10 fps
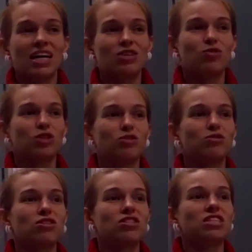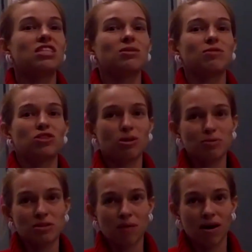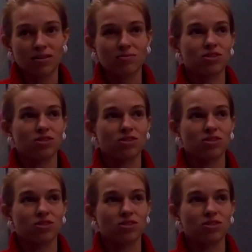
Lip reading: introduced to deal with gypsy moths,